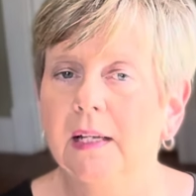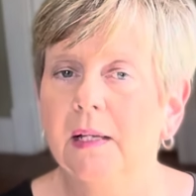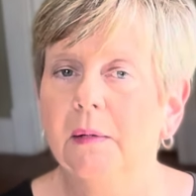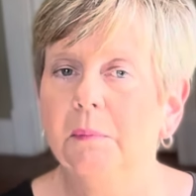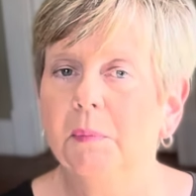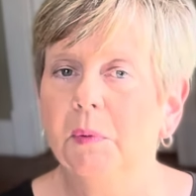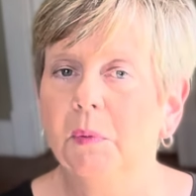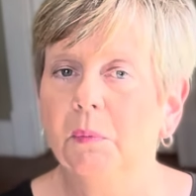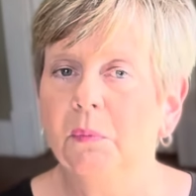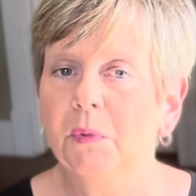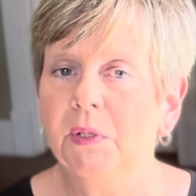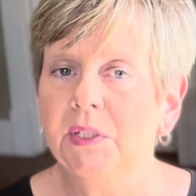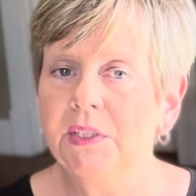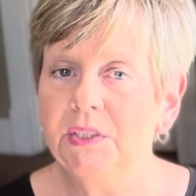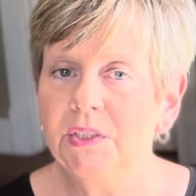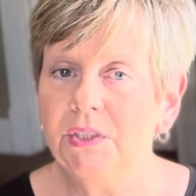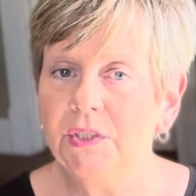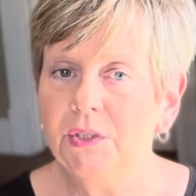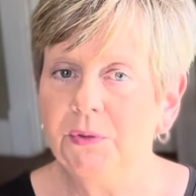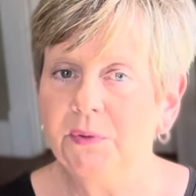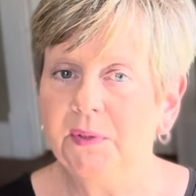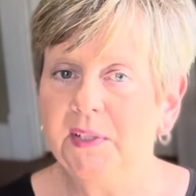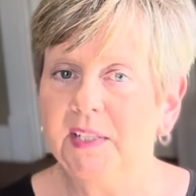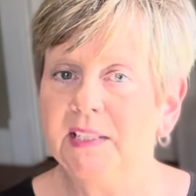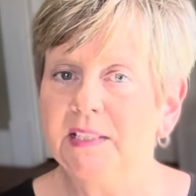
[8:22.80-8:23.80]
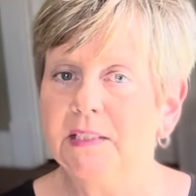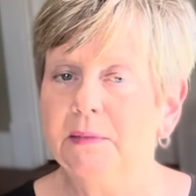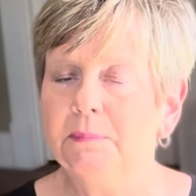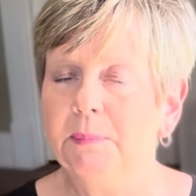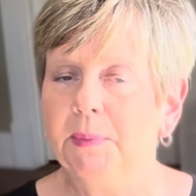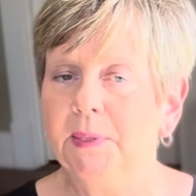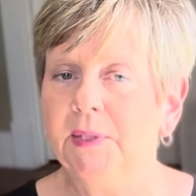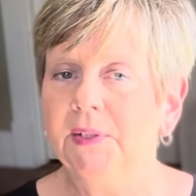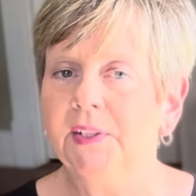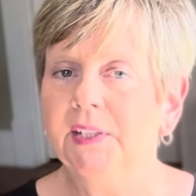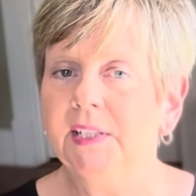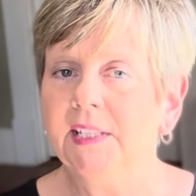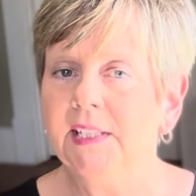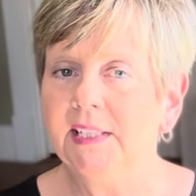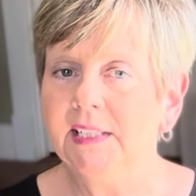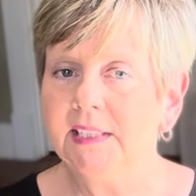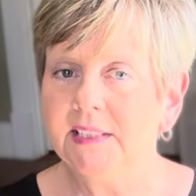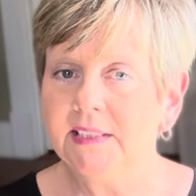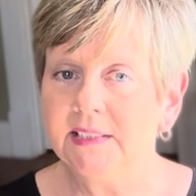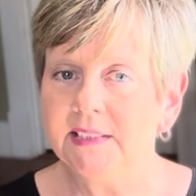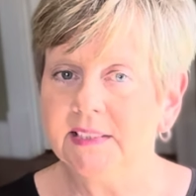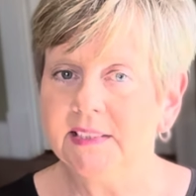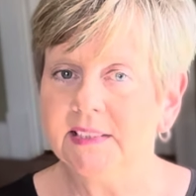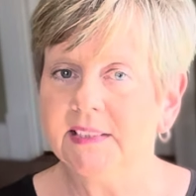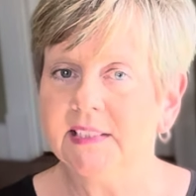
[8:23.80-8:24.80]
But once you
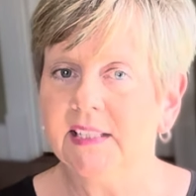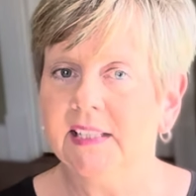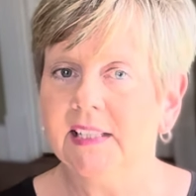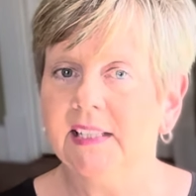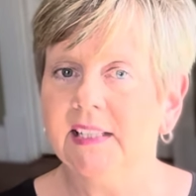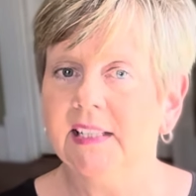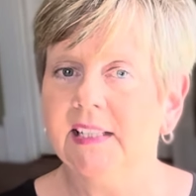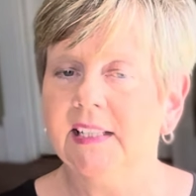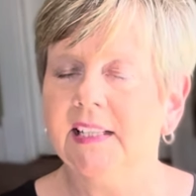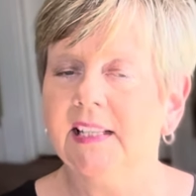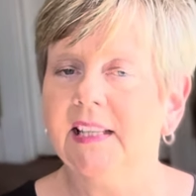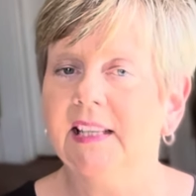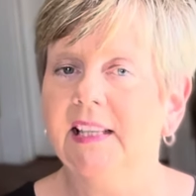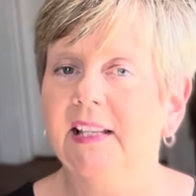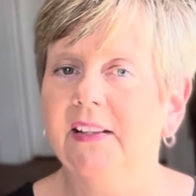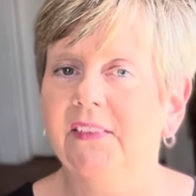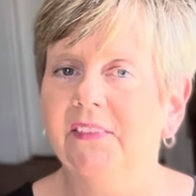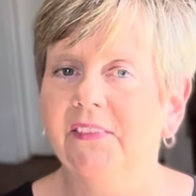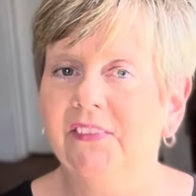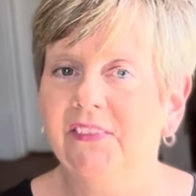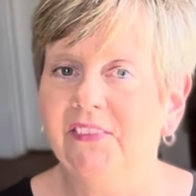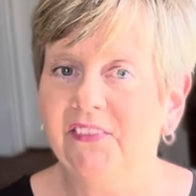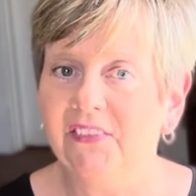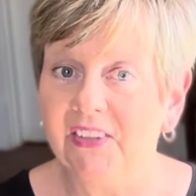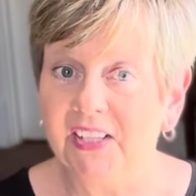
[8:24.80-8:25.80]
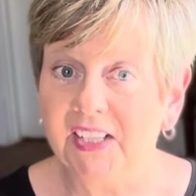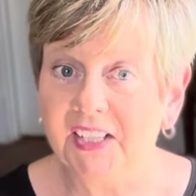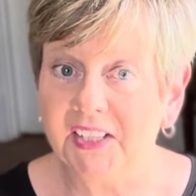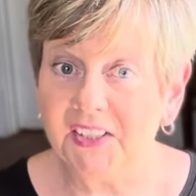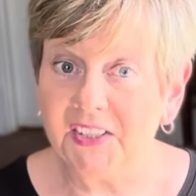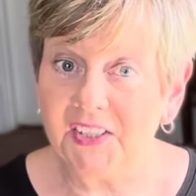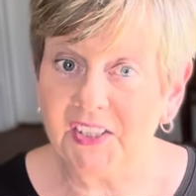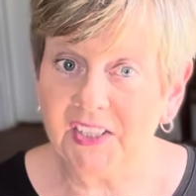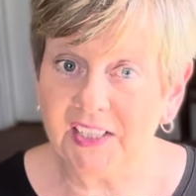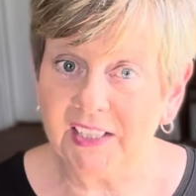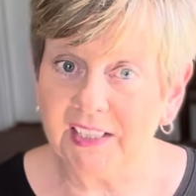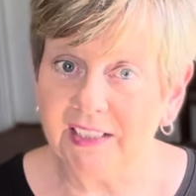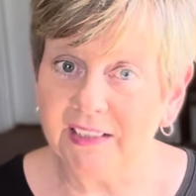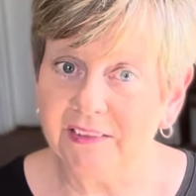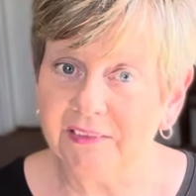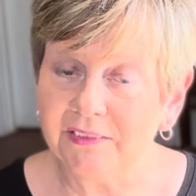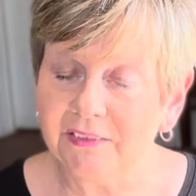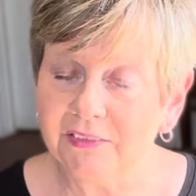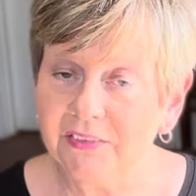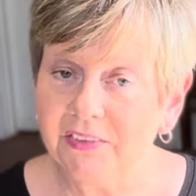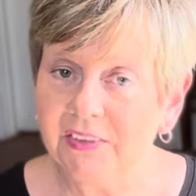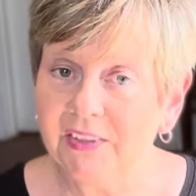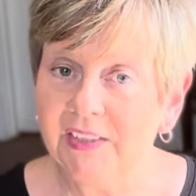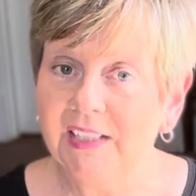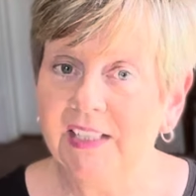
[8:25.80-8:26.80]
experience the feel of
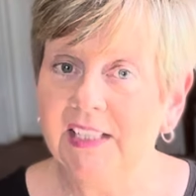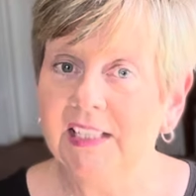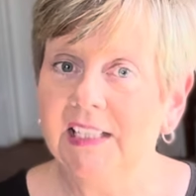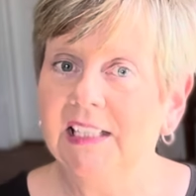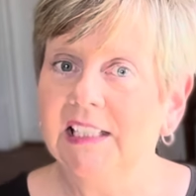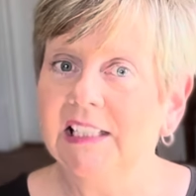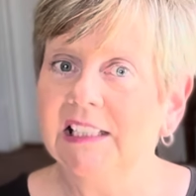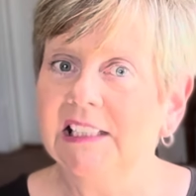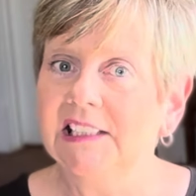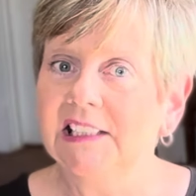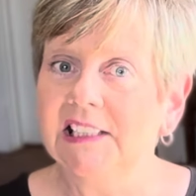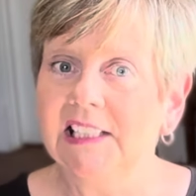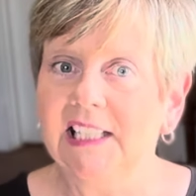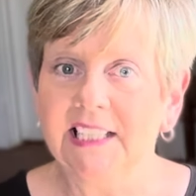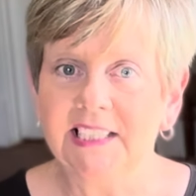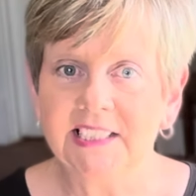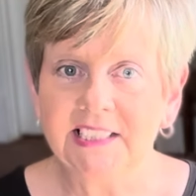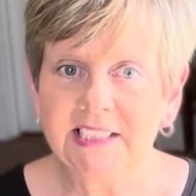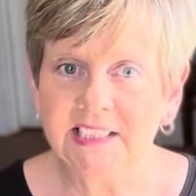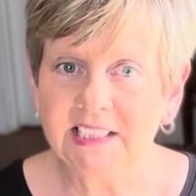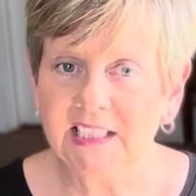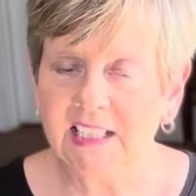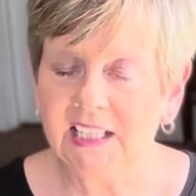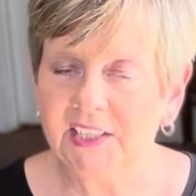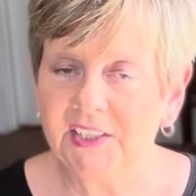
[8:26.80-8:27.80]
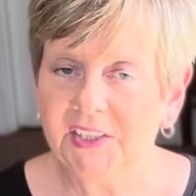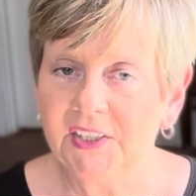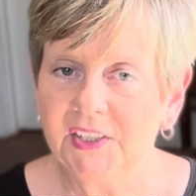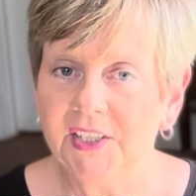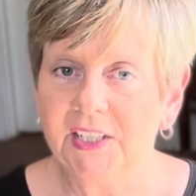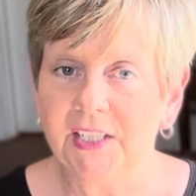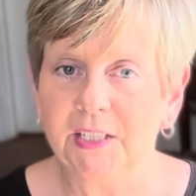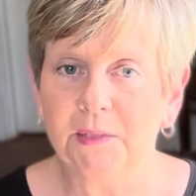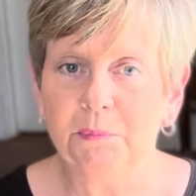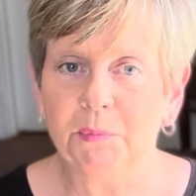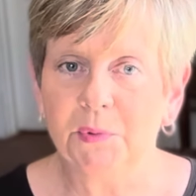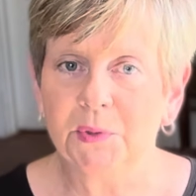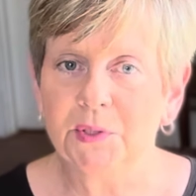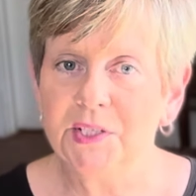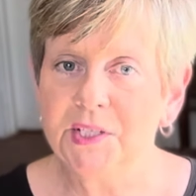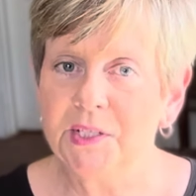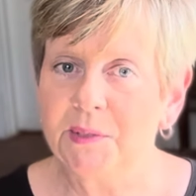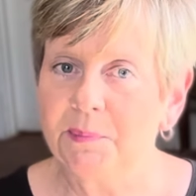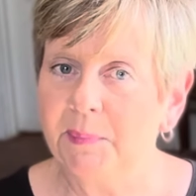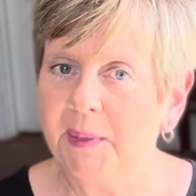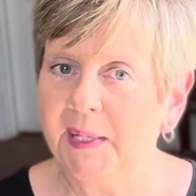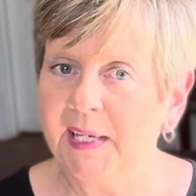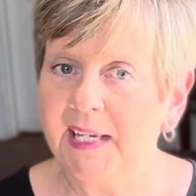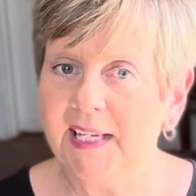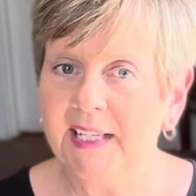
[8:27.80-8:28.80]
less clutter and more
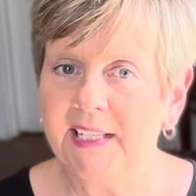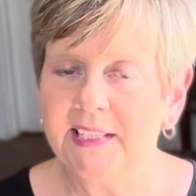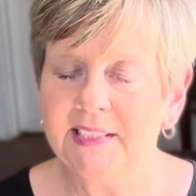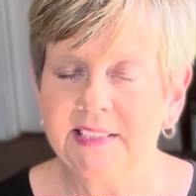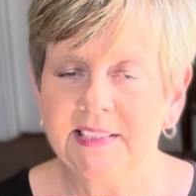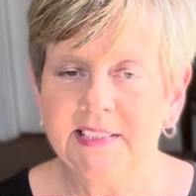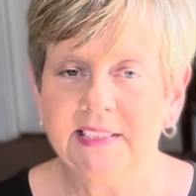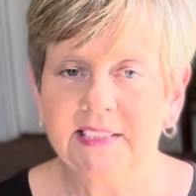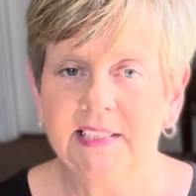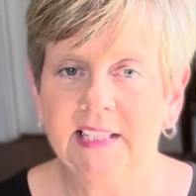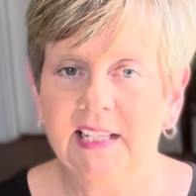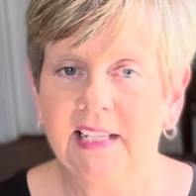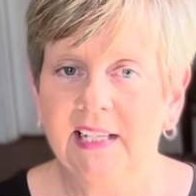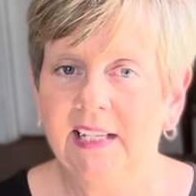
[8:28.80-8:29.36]
space,